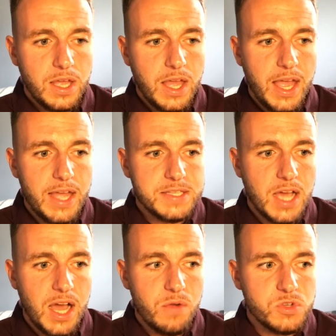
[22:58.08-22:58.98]
And
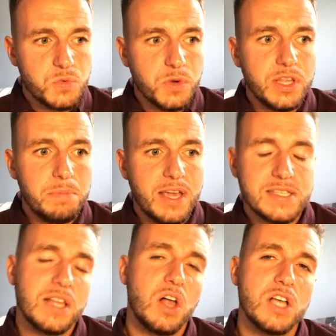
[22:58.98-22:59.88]
it was really
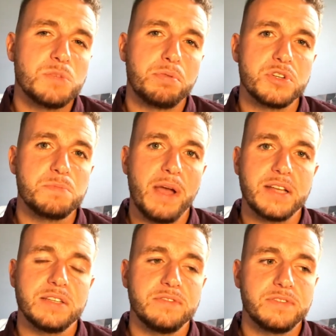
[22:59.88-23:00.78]
because I lost
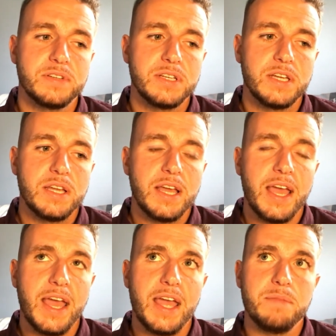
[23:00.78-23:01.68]
perspective.
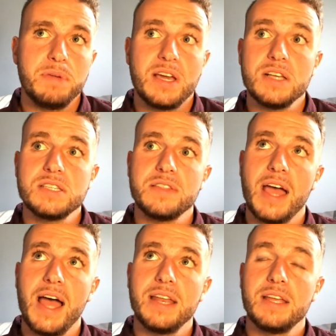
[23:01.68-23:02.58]
And because of
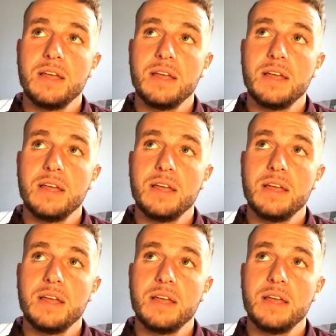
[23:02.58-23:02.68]
that,